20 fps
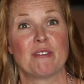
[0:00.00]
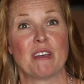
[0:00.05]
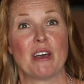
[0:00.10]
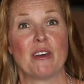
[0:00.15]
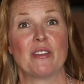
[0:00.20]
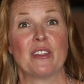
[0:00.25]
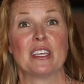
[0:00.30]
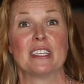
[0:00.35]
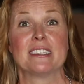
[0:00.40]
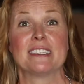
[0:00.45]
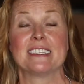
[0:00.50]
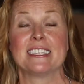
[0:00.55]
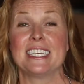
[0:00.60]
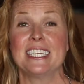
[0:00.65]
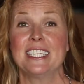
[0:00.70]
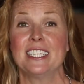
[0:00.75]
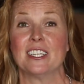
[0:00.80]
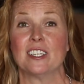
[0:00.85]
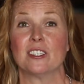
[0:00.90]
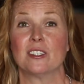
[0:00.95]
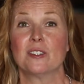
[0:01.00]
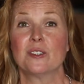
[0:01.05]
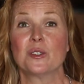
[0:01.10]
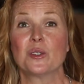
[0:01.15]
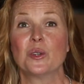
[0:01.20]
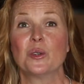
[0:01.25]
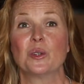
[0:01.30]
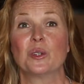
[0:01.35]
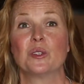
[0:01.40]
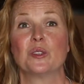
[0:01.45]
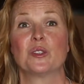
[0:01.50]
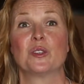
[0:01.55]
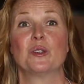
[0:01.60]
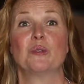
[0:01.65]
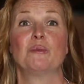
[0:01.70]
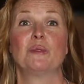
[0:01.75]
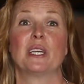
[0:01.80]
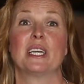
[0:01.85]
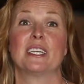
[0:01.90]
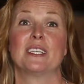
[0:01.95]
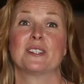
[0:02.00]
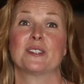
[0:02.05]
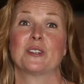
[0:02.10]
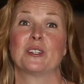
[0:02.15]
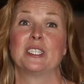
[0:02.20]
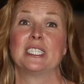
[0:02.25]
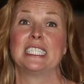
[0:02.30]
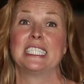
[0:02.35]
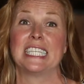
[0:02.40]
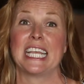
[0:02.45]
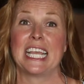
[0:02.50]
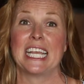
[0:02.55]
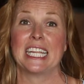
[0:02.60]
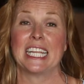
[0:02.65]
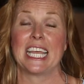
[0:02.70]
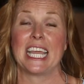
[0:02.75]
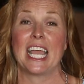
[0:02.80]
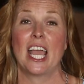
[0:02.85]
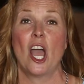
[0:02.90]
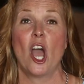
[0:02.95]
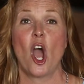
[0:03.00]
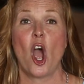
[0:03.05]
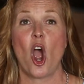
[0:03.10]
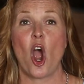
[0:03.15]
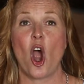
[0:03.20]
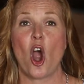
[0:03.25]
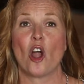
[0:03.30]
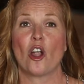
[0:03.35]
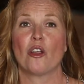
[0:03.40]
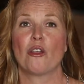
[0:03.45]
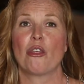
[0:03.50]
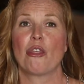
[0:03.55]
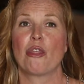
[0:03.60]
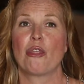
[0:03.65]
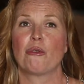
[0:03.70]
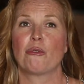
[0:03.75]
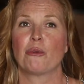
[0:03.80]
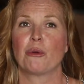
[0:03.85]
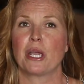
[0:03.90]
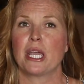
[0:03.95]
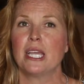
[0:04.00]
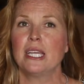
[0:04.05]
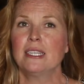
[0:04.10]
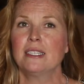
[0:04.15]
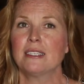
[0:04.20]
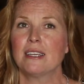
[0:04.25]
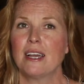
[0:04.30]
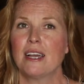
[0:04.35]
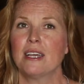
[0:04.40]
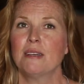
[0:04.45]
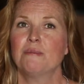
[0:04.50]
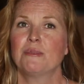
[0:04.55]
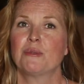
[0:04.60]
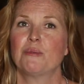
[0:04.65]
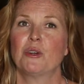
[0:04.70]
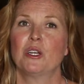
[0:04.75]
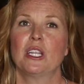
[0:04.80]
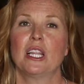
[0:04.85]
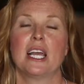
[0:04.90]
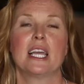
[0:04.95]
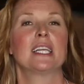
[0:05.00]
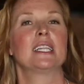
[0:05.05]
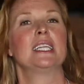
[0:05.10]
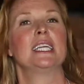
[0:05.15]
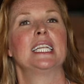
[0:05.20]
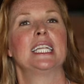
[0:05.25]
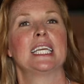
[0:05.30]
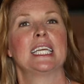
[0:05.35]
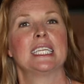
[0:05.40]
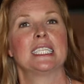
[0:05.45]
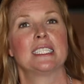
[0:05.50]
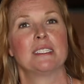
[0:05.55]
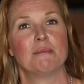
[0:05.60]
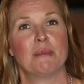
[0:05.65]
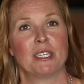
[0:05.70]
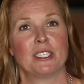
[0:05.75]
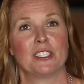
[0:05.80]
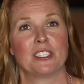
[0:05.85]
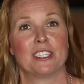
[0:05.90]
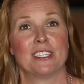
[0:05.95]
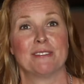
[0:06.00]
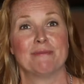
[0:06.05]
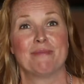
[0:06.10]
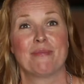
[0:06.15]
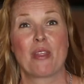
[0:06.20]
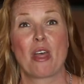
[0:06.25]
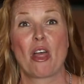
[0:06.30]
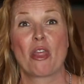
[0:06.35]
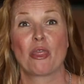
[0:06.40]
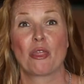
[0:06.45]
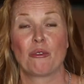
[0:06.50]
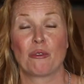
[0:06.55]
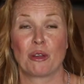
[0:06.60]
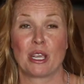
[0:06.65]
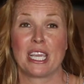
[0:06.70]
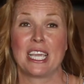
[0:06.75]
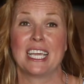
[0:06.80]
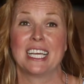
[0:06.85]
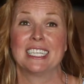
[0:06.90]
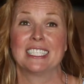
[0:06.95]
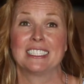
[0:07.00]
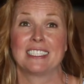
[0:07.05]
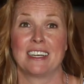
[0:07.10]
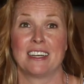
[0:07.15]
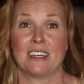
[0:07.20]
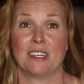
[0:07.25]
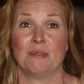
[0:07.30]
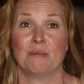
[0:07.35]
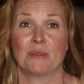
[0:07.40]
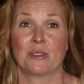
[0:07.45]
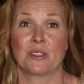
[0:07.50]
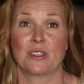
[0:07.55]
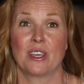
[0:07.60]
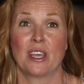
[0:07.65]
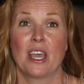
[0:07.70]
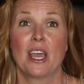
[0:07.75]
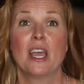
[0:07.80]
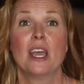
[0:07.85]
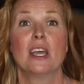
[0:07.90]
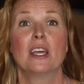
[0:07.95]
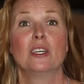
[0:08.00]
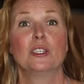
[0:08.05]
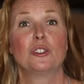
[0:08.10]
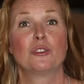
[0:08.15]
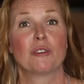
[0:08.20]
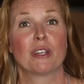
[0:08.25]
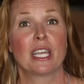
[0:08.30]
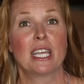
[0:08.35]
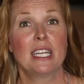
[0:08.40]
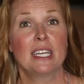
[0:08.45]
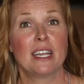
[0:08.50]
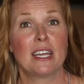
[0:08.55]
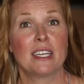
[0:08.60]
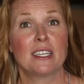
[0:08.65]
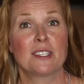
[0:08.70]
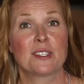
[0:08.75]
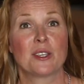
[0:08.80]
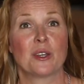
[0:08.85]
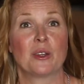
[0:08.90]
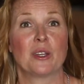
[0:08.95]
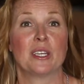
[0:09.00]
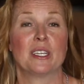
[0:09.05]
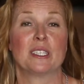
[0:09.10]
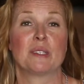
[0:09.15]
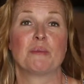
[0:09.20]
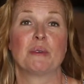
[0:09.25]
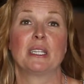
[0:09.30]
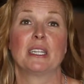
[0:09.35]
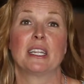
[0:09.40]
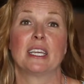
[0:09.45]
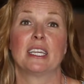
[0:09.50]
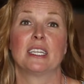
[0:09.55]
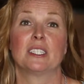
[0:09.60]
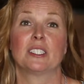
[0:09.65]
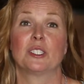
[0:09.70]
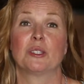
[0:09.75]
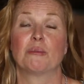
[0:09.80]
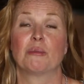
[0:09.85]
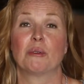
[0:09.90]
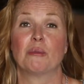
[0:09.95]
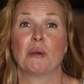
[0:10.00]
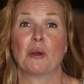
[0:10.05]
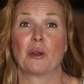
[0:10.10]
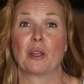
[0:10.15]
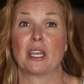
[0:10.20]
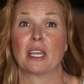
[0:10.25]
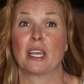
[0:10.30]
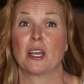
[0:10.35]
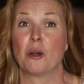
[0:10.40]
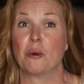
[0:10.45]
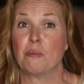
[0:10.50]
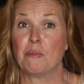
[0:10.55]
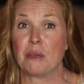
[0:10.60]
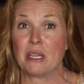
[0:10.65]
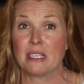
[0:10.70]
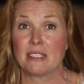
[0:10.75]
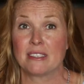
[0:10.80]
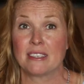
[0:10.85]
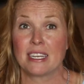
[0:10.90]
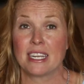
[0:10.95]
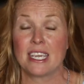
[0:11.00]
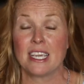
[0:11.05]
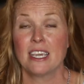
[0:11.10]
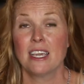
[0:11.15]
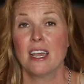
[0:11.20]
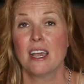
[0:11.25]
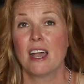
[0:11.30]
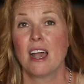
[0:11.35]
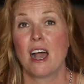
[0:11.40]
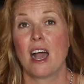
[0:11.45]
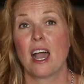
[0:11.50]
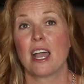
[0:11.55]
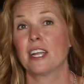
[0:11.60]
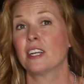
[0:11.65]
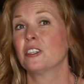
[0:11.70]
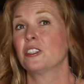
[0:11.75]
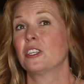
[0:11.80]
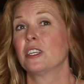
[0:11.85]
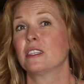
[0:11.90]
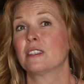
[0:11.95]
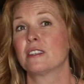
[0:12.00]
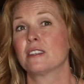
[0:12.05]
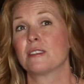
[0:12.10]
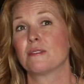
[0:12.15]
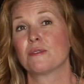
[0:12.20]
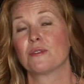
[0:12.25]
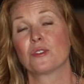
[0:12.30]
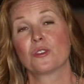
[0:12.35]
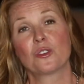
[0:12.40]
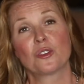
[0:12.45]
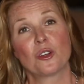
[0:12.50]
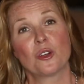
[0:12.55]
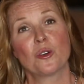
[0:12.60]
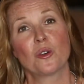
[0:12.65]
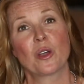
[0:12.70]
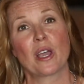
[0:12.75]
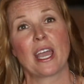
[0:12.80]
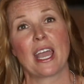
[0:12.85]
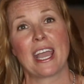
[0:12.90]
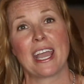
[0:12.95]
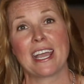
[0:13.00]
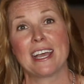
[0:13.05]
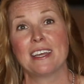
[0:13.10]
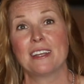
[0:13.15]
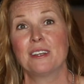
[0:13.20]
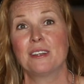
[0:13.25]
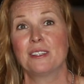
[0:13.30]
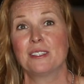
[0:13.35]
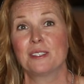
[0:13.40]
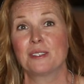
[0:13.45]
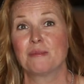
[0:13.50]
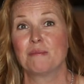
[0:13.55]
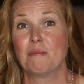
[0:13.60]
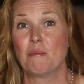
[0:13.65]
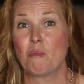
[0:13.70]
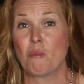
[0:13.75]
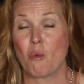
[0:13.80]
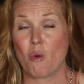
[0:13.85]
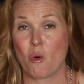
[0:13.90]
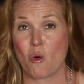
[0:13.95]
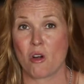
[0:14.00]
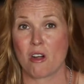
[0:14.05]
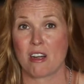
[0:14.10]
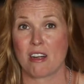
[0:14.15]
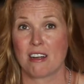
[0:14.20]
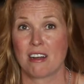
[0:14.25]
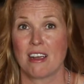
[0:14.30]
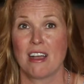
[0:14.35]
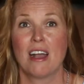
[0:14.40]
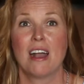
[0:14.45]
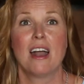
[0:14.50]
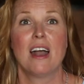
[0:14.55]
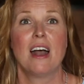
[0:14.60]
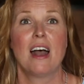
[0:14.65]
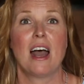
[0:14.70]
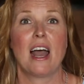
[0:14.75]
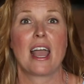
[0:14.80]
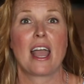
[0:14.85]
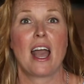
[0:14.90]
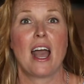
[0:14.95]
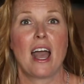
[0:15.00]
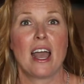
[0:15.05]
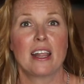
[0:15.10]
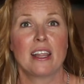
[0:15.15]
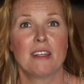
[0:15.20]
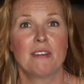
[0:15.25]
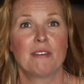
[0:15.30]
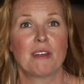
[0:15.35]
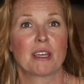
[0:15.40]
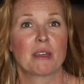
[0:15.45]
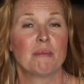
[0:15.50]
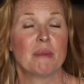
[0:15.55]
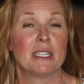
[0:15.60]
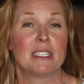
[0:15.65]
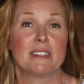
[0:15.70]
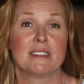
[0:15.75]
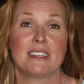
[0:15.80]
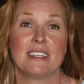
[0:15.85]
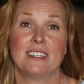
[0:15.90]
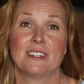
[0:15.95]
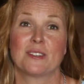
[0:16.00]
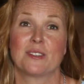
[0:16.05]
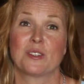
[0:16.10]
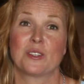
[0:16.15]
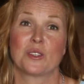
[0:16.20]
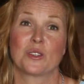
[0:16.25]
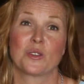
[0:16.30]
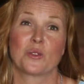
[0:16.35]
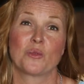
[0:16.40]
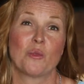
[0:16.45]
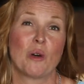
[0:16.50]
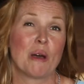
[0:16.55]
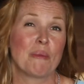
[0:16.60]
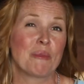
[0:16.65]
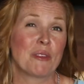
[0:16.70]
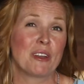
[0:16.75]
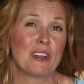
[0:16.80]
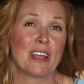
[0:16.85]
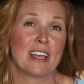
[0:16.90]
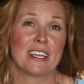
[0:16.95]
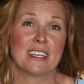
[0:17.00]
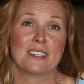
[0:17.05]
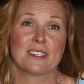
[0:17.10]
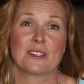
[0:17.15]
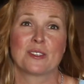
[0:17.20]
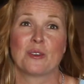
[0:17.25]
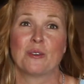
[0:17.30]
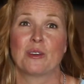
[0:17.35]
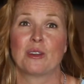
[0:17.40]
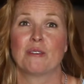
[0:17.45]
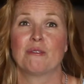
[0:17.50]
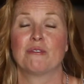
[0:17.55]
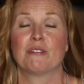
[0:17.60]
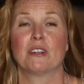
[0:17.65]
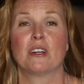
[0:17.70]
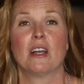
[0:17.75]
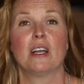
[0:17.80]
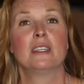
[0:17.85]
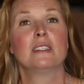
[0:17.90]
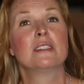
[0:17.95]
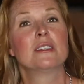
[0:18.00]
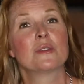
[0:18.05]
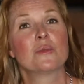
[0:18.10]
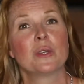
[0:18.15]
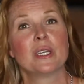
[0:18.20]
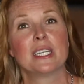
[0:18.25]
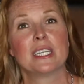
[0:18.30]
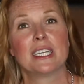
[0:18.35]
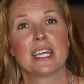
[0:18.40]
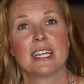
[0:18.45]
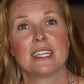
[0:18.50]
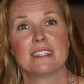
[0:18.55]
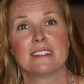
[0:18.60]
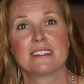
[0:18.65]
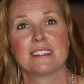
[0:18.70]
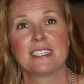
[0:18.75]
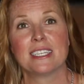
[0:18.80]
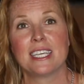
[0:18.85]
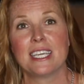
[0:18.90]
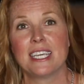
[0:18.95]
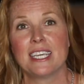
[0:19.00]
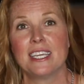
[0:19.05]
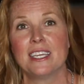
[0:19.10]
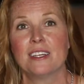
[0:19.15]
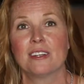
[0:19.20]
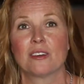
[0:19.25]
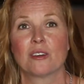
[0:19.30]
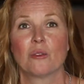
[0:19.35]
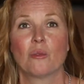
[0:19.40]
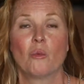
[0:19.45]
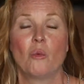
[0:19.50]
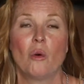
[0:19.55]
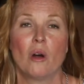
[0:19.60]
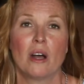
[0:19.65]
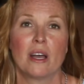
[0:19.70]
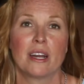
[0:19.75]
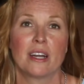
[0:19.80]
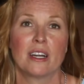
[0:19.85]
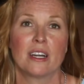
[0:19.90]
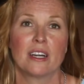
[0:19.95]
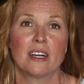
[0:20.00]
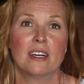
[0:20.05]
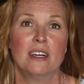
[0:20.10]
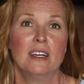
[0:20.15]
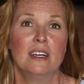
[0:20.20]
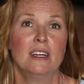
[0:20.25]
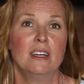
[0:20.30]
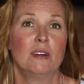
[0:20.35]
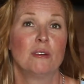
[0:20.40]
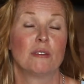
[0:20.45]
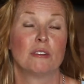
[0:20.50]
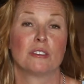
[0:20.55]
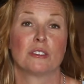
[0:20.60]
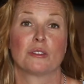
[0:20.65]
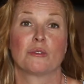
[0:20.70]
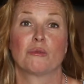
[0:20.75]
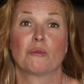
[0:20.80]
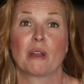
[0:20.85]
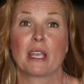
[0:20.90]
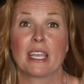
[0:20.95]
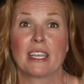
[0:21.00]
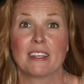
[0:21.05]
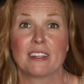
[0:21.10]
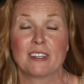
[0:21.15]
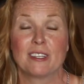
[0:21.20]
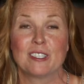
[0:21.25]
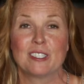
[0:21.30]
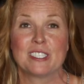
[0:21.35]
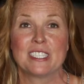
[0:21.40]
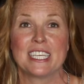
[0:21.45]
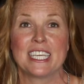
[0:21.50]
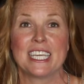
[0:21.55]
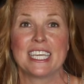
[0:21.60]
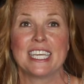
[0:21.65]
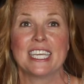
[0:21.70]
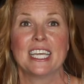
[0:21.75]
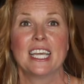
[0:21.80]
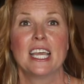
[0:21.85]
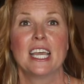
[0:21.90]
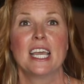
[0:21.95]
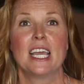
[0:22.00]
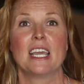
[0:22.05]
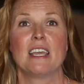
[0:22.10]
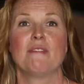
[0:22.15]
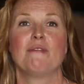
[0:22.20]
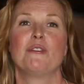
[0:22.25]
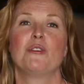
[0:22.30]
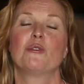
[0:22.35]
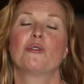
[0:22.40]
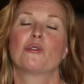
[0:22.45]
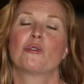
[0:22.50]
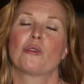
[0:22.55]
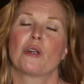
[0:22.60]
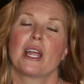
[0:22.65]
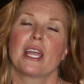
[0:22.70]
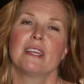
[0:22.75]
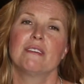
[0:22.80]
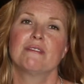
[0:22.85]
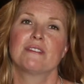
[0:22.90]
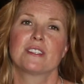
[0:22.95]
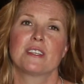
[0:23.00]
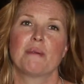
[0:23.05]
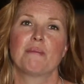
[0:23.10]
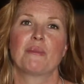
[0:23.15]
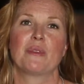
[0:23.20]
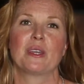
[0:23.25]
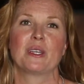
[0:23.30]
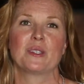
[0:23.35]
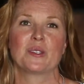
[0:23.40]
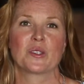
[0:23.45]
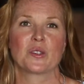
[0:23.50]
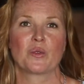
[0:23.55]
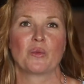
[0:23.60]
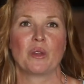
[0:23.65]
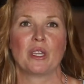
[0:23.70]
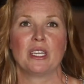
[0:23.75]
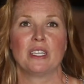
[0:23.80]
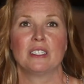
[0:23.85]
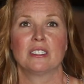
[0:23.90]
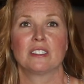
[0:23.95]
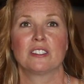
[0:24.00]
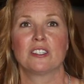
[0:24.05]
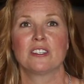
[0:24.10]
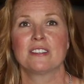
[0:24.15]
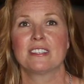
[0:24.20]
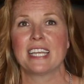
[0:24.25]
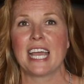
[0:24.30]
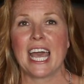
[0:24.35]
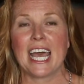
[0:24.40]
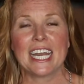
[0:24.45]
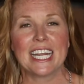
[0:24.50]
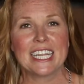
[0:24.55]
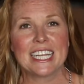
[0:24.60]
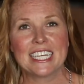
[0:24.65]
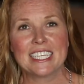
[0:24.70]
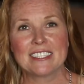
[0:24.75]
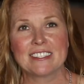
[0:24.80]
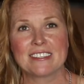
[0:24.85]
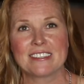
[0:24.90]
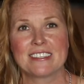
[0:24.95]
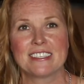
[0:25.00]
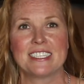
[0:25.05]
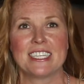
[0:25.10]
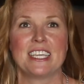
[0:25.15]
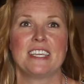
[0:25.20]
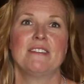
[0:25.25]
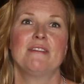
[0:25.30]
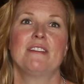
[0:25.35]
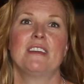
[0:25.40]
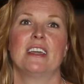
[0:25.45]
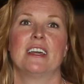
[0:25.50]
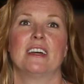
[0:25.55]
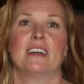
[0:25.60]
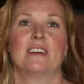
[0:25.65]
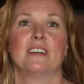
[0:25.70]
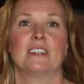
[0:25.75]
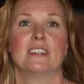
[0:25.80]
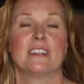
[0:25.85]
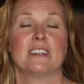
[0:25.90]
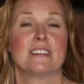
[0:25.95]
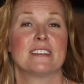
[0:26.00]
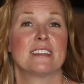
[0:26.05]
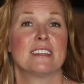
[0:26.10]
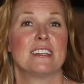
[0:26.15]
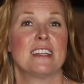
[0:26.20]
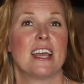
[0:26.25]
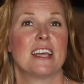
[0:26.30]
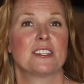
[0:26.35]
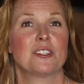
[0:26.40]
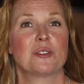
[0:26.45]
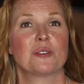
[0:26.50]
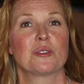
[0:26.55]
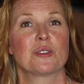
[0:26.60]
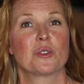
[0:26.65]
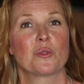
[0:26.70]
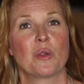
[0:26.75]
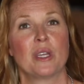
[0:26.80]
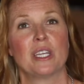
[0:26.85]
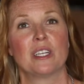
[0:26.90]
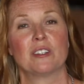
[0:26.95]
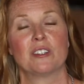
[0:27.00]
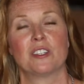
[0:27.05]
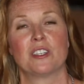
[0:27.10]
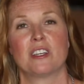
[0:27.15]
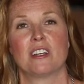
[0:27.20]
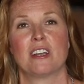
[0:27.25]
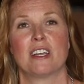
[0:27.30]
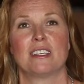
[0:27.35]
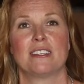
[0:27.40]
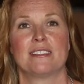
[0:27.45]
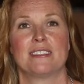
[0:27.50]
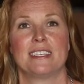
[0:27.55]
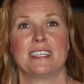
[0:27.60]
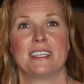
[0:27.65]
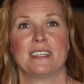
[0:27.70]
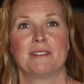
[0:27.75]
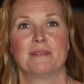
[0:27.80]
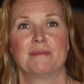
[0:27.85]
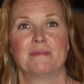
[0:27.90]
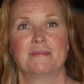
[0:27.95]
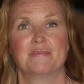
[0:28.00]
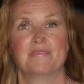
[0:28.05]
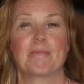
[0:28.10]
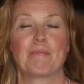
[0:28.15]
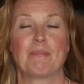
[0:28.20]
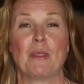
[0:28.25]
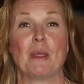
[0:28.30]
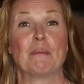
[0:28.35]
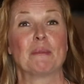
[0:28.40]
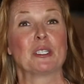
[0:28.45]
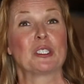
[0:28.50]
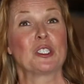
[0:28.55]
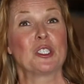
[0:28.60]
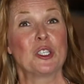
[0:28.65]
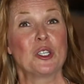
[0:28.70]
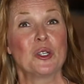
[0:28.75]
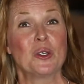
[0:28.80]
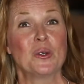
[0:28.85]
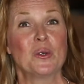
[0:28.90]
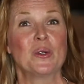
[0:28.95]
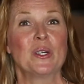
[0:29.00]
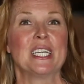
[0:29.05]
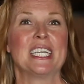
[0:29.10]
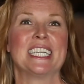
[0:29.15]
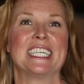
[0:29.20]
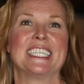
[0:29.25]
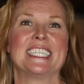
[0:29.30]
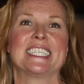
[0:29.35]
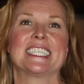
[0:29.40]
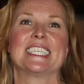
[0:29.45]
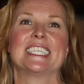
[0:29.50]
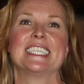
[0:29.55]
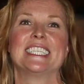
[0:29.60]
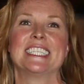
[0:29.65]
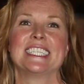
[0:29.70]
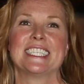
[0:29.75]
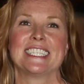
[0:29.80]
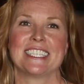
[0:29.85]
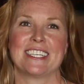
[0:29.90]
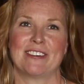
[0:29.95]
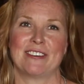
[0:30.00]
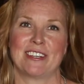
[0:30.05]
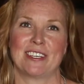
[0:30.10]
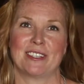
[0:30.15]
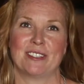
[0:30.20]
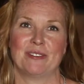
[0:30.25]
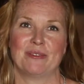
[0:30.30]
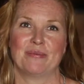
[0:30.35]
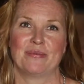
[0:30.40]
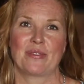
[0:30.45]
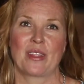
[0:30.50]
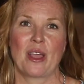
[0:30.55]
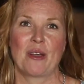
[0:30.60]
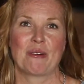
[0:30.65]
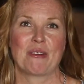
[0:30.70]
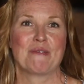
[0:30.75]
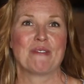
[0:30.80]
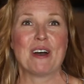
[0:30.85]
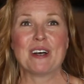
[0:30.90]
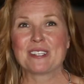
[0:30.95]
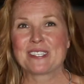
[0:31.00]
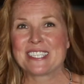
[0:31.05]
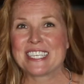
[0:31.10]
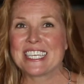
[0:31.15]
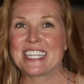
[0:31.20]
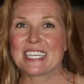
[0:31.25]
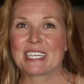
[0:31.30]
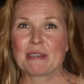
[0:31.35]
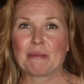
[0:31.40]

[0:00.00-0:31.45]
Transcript: found that seniors who consume diet soda daily are 3 times more likely to get dementia. 3 times. Drinking diet soda has been linked to promoting obesity, higher chances of stroke, and more. I highly recommend seniors to swap their diet soda for unsweetened iced tea or water or just regular tea. If you crave something sweet, just add a little stevia as a natural sweetener to your iced tea. Number 2 is cereal. We've all seen the